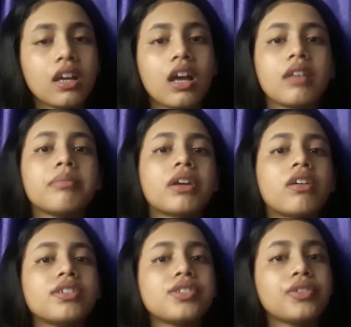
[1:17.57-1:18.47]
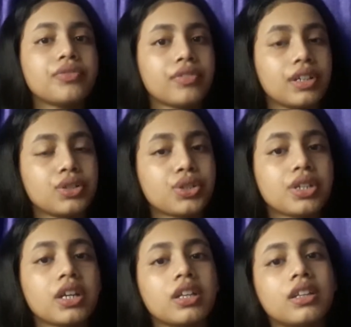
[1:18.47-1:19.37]
and because of
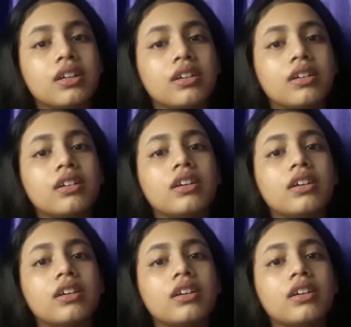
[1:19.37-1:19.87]
which the